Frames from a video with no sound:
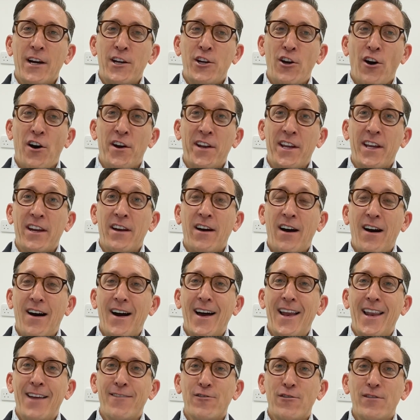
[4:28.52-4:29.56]
karting at a
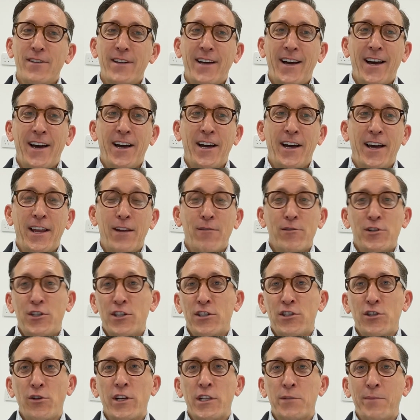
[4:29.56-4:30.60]
higher level, and it was
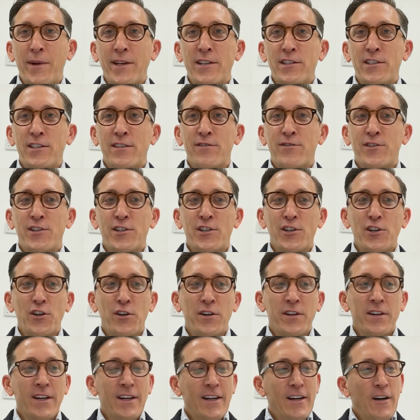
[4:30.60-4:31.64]
just so expensive to
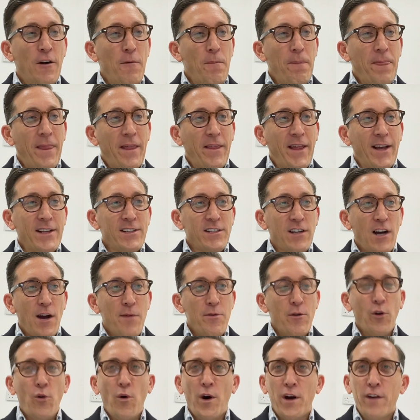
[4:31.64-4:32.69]
do. And at that
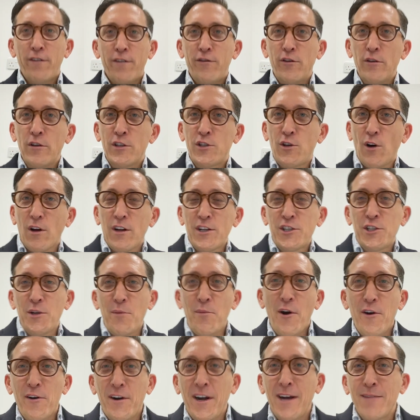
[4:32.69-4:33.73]
time, there were quite a few scholarship
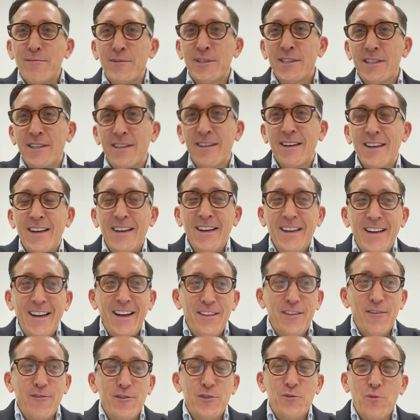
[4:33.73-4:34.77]
programs, and
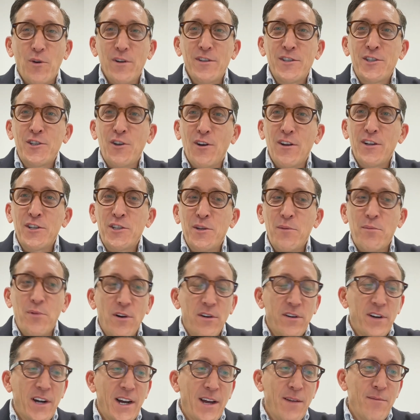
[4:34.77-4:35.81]
there was one scholarship
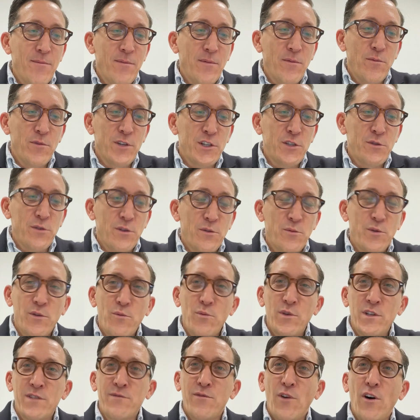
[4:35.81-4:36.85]
program which
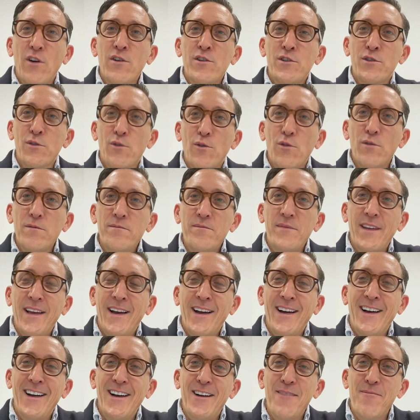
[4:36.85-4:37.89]
was Vauxhall,
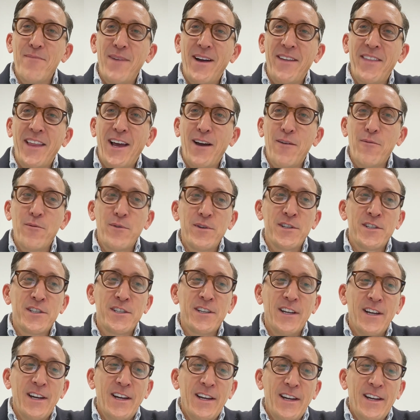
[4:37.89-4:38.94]
and that
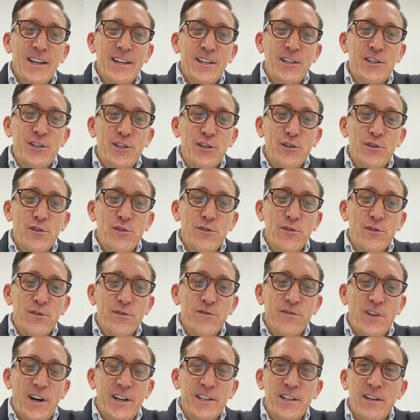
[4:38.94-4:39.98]
was to
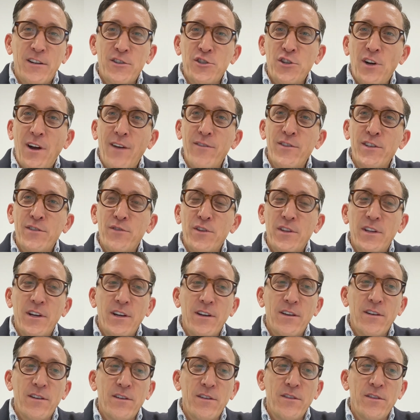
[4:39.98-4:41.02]
find young drivers for
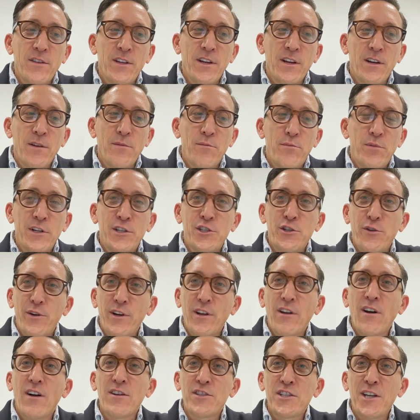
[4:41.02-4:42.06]
the British
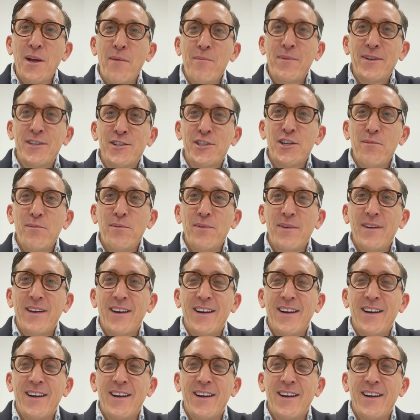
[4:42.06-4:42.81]
Touring Car Championship.